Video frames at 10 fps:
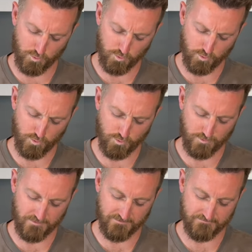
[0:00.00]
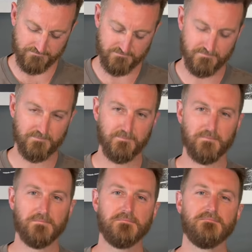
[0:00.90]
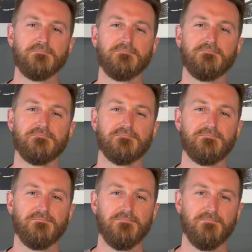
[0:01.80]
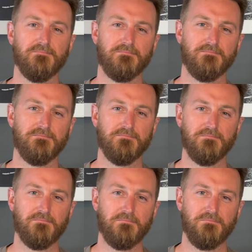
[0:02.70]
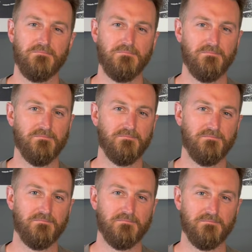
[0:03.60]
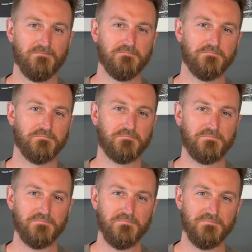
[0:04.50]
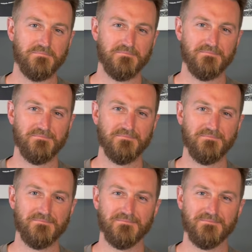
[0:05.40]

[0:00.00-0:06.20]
No words are spoken by the person on screen.